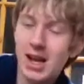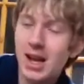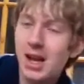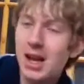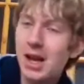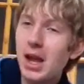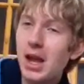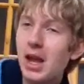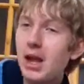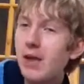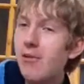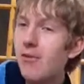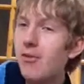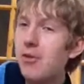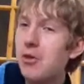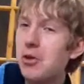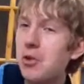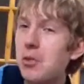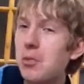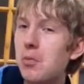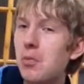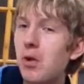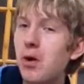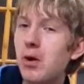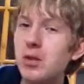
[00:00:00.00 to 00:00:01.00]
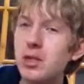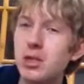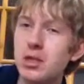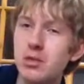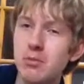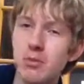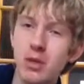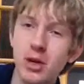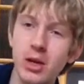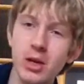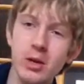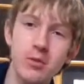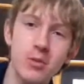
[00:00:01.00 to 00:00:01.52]
if you watch the
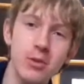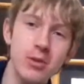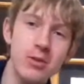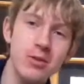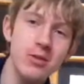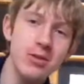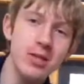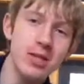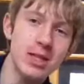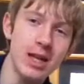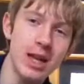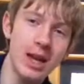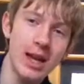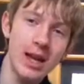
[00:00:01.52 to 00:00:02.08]
prequels,